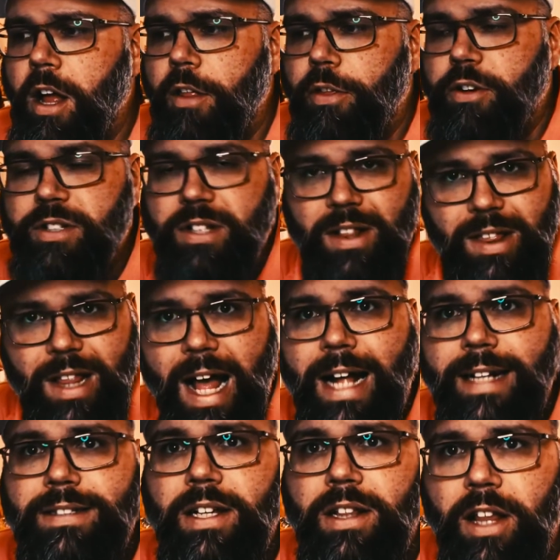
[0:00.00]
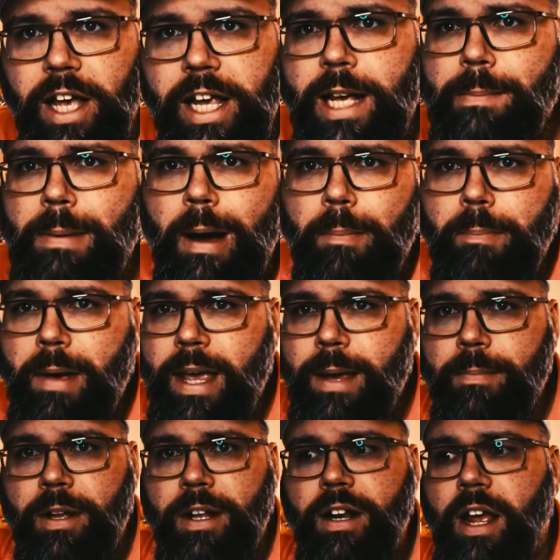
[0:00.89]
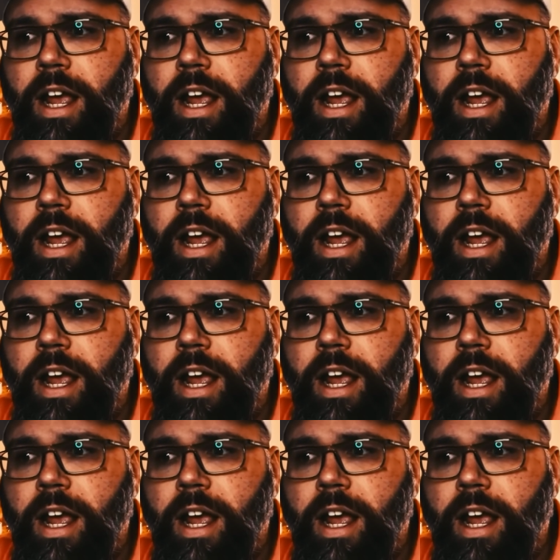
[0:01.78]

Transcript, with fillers: there's a lot to like about Bateman.